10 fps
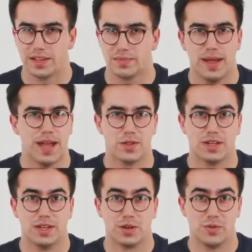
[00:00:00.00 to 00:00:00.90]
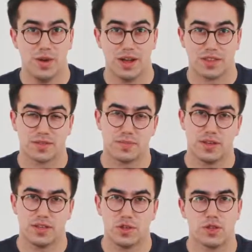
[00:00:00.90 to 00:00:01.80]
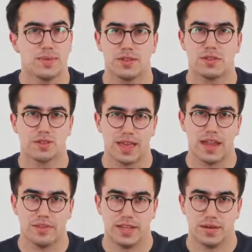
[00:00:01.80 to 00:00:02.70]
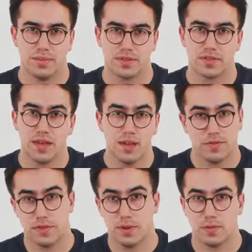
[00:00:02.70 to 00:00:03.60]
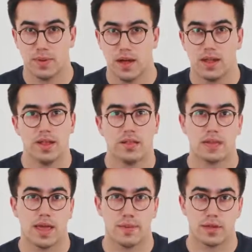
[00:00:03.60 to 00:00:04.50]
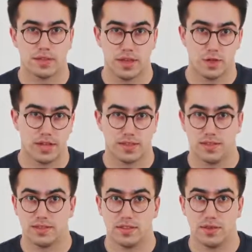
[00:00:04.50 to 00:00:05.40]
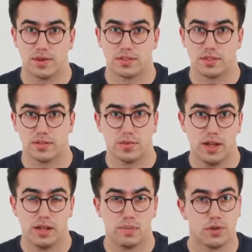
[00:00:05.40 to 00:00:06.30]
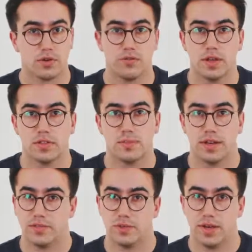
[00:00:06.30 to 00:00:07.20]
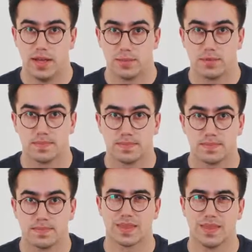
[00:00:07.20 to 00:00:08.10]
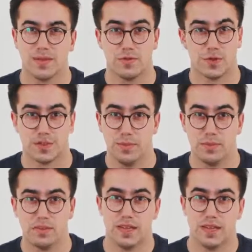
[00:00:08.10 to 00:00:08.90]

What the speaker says: list might actually look worse, but you shouldn't be too scared of E numbers. For the most part, the chemicals actually exist in the US though as well, but are referred to by different names. For example,